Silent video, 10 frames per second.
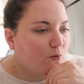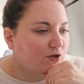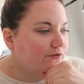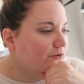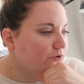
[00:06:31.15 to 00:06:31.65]

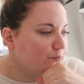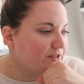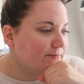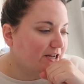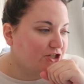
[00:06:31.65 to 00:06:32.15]
One of the rooms
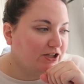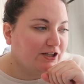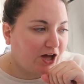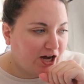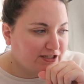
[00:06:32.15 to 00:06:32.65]
is
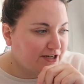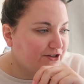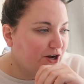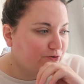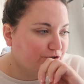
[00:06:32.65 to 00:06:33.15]
magically locked,
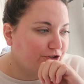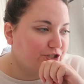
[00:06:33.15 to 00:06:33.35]
and the owner,